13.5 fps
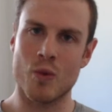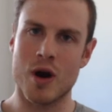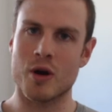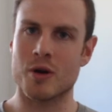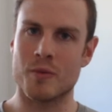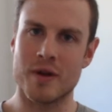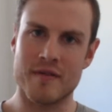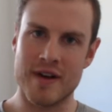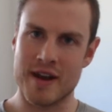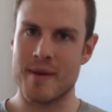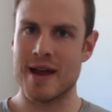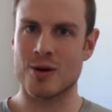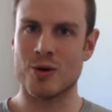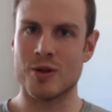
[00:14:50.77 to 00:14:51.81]
Welcome. We've had to
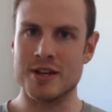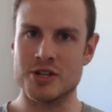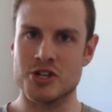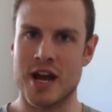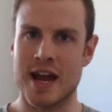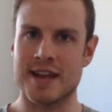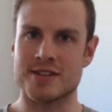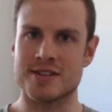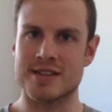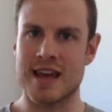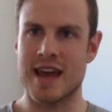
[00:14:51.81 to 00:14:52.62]
make all these changes,